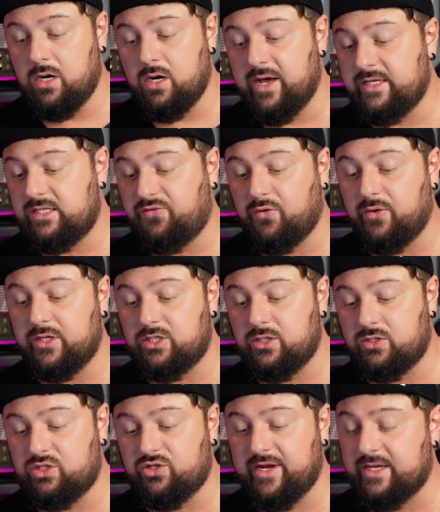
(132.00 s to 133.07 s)
9 to 42
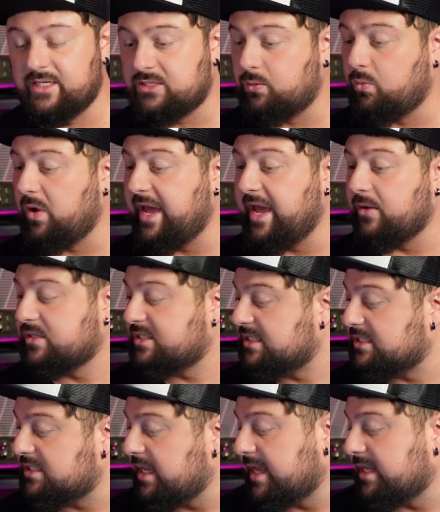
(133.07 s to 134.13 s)
strings. What else
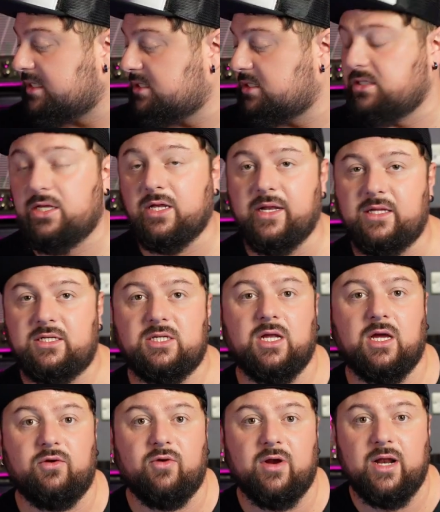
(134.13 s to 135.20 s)
is there you need to
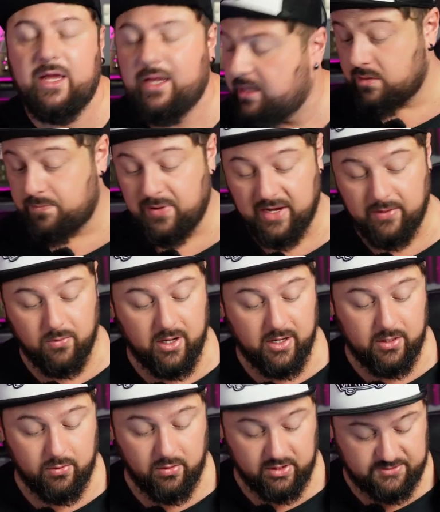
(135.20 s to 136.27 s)
know really?
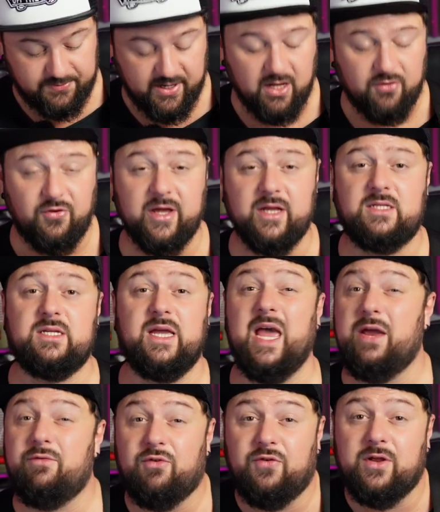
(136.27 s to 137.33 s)
paintwork all looks perfect,
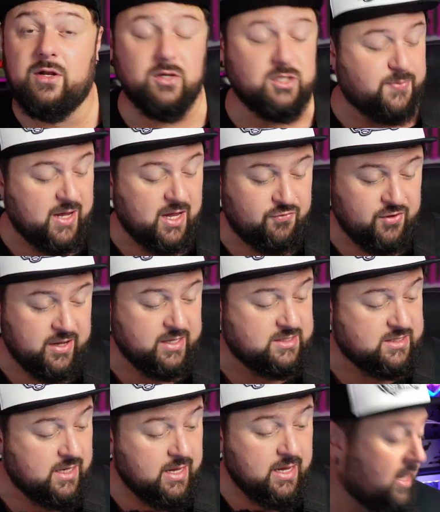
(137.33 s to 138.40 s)
everything looks
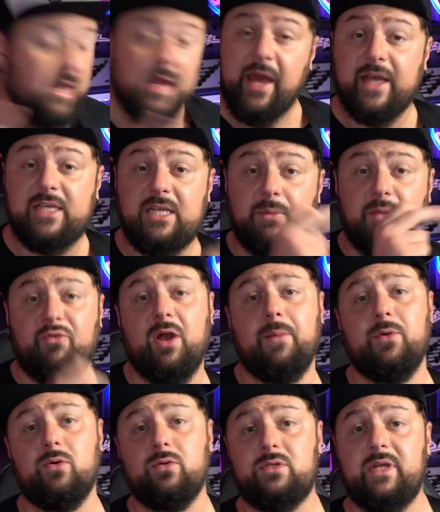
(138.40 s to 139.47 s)
perfect, except the
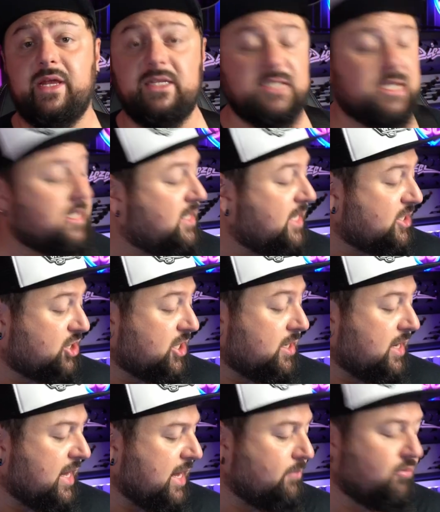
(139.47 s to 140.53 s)
fretboard needs a condition and